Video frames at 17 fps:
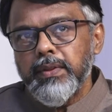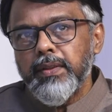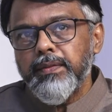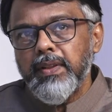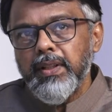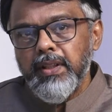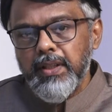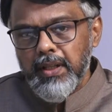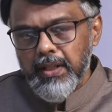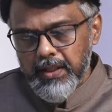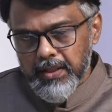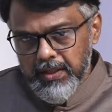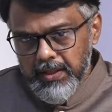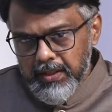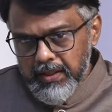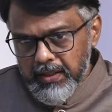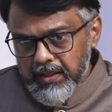Africa
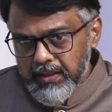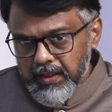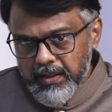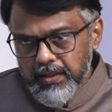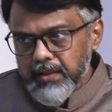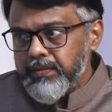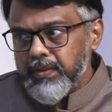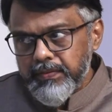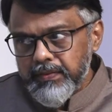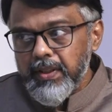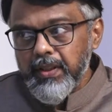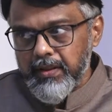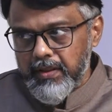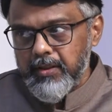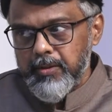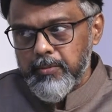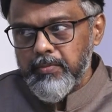in
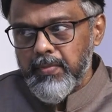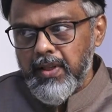1915,